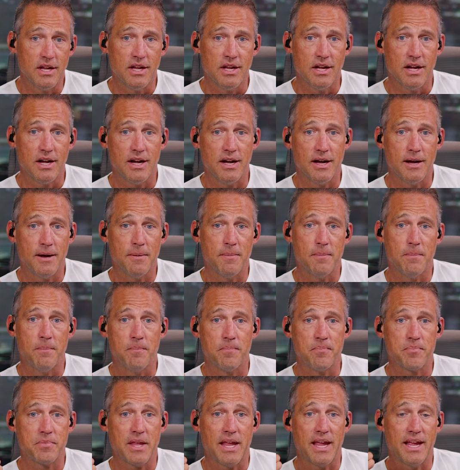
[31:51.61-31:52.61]
um,
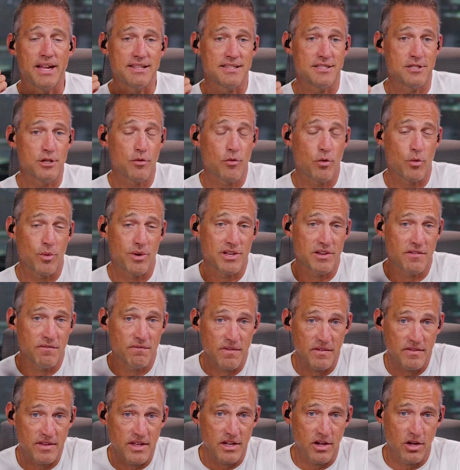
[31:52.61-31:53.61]
and silver went to
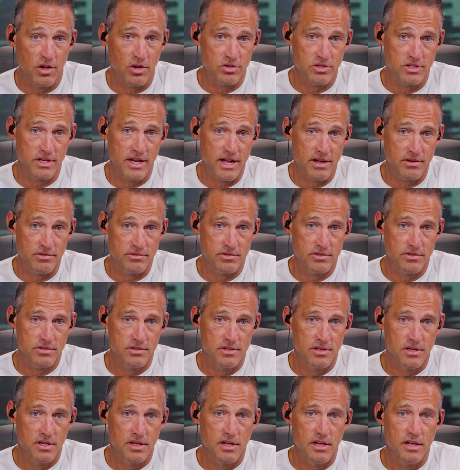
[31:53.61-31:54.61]
$50 an ounce.
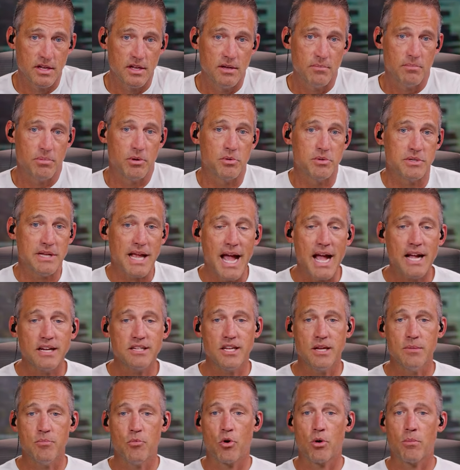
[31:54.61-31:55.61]
But it was
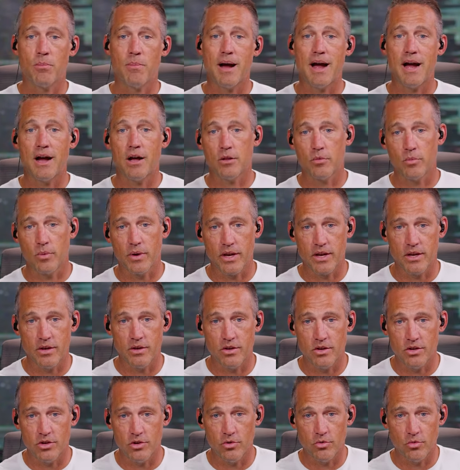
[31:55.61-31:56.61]
actually more mild when
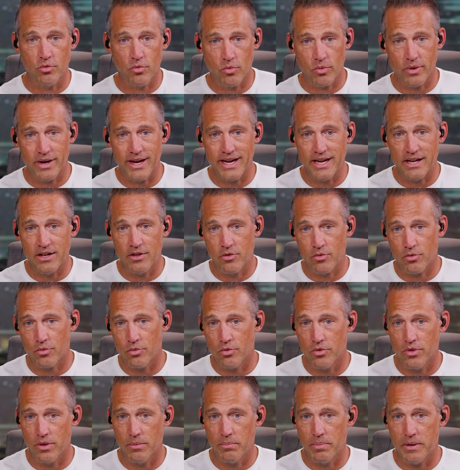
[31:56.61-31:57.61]
you read
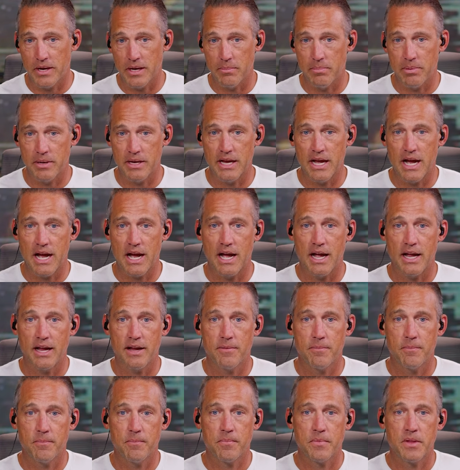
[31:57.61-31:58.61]
through the PPI.
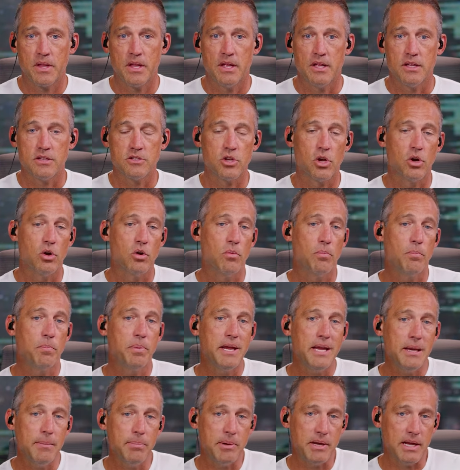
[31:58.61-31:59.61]
So
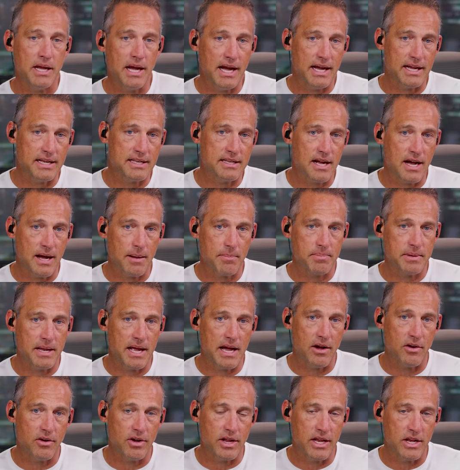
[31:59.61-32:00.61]
PPI topped
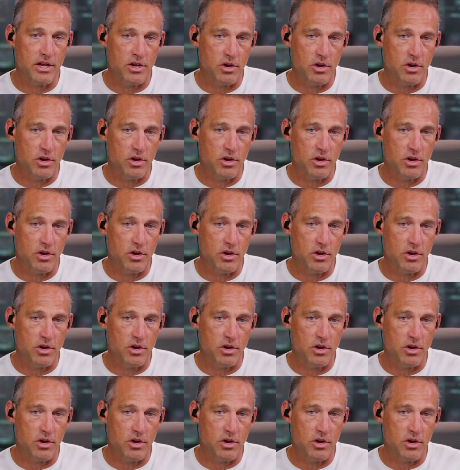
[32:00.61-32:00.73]
out in